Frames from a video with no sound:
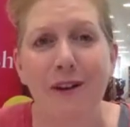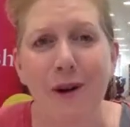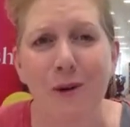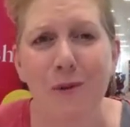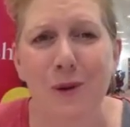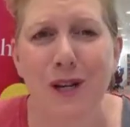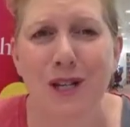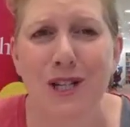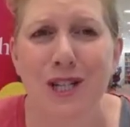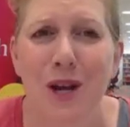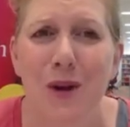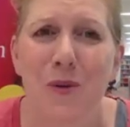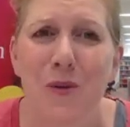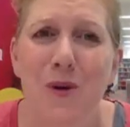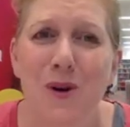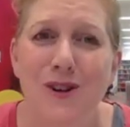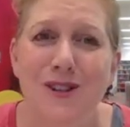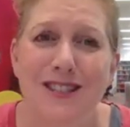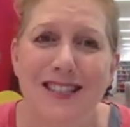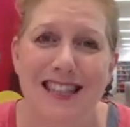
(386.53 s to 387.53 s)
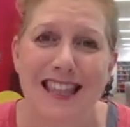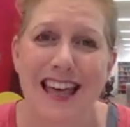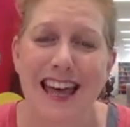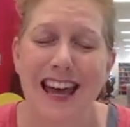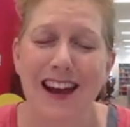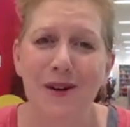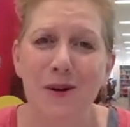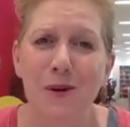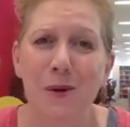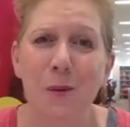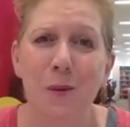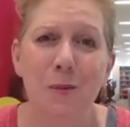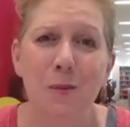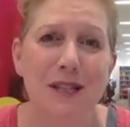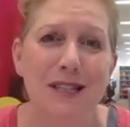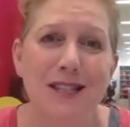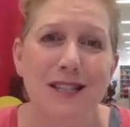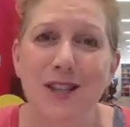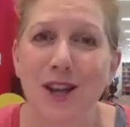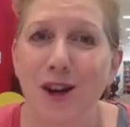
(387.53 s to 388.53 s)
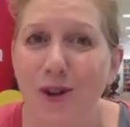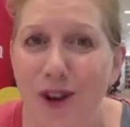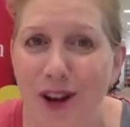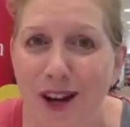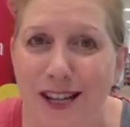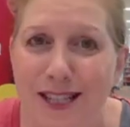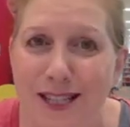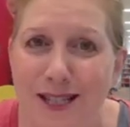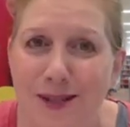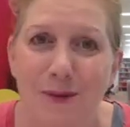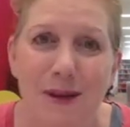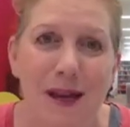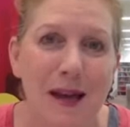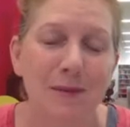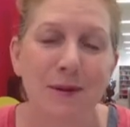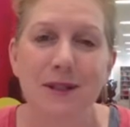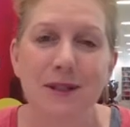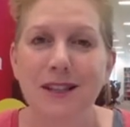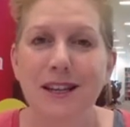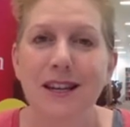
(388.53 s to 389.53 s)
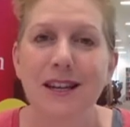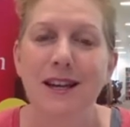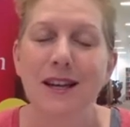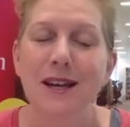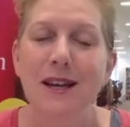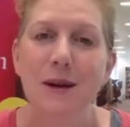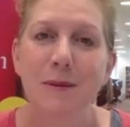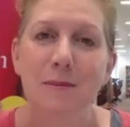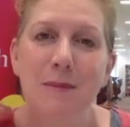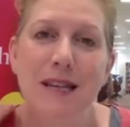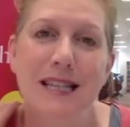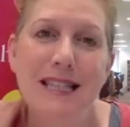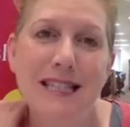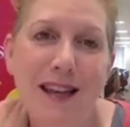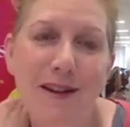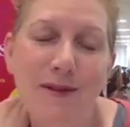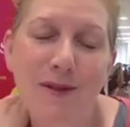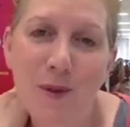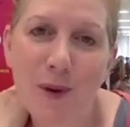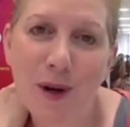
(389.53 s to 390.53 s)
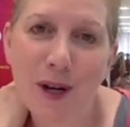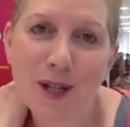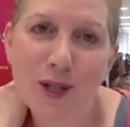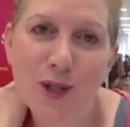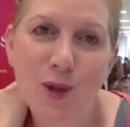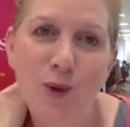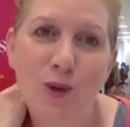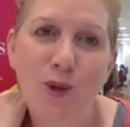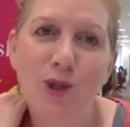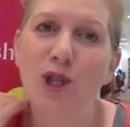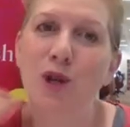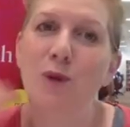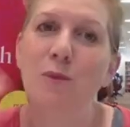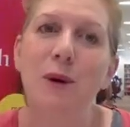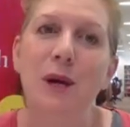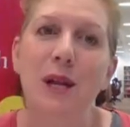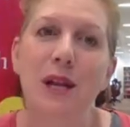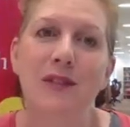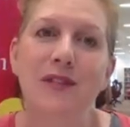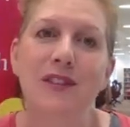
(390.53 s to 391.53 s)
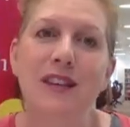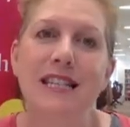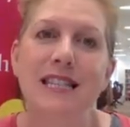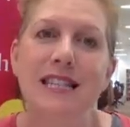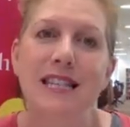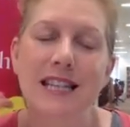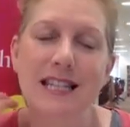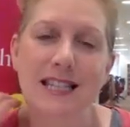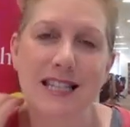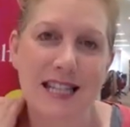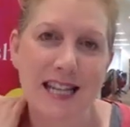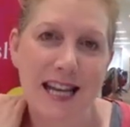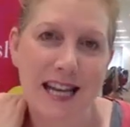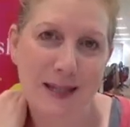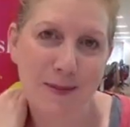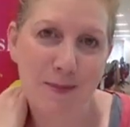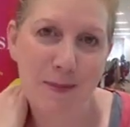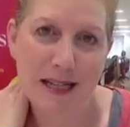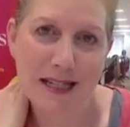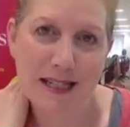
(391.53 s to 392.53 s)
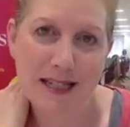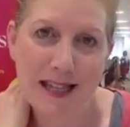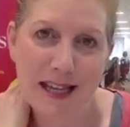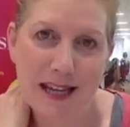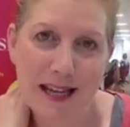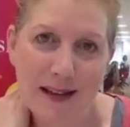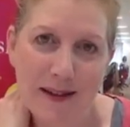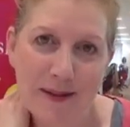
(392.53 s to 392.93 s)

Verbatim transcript: I wish I was there. It would be so nice to be able to meet everyone and talk to you, but this is the next best thing.